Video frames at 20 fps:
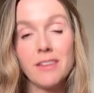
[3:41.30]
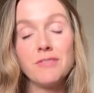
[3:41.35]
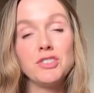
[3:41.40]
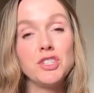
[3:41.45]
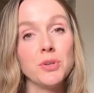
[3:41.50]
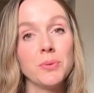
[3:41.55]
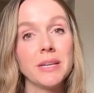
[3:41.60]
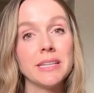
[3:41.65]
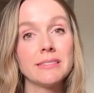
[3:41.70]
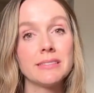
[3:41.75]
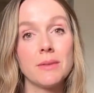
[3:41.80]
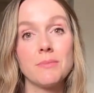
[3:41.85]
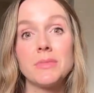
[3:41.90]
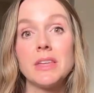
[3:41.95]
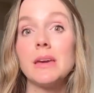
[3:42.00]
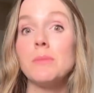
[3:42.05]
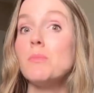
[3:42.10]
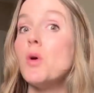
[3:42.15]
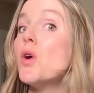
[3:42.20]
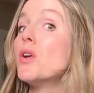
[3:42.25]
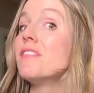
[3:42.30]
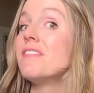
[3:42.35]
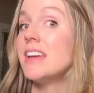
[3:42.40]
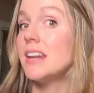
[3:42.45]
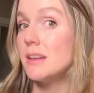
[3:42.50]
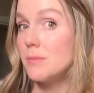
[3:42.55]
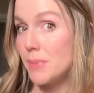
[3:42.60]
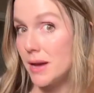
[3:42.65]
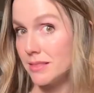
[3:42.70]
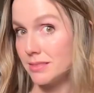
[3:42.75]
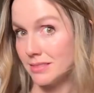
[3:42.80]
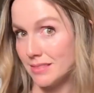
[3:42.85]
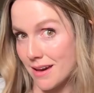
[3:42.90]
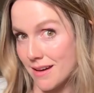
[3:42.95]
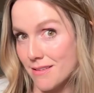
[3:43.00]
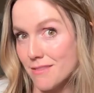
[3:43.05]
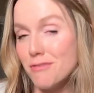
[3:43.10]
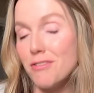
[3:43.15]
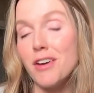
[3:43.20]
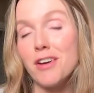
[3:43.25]
of doing something motivated by
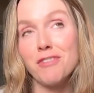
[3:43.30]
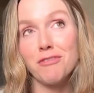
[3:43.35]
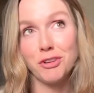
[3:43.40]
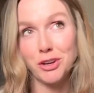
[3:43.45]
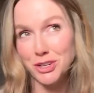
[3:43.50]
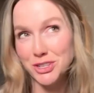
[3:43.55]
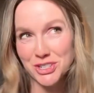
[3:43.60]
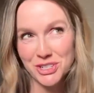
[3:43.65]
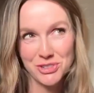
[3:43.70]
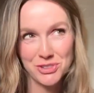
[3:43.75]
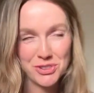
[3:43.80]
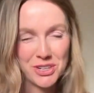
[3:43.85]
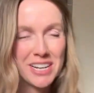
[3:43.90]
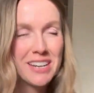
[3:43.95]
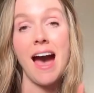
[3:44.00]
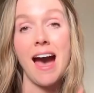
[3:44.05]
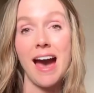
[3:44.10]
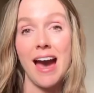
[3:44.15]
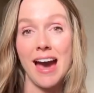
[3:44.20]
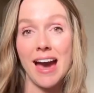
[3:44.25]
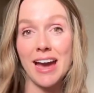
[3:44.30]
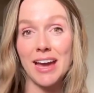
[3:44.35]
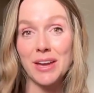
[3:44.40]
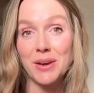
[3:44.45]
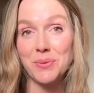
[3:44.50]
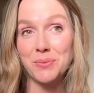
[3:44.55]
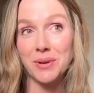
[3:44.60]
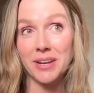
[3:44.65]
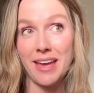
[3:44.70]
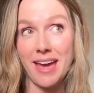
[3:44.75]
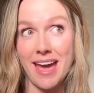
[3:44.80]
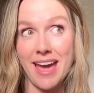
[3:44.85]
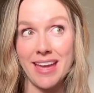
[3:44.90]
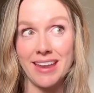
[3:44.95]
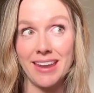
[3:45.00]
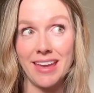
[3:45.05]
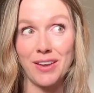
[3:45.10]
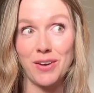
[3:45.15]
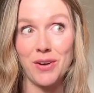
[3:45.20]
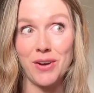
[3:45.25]
love for your children, I went ahead
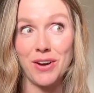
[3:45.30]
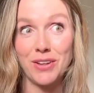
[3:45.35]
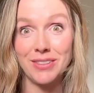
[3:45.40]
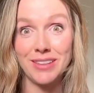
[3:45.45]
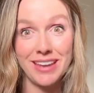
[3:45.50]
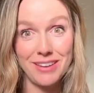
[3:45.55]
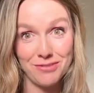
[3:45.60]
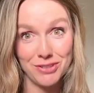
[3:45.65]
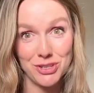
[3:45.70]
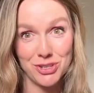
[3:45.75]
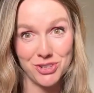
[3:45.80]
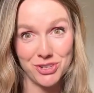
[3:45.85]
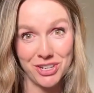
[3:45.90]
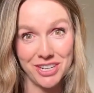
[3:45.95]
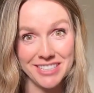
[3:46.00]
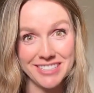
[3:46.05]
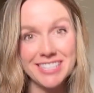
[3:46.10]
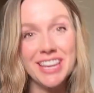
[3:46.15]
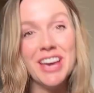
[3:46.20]
and got life insurance,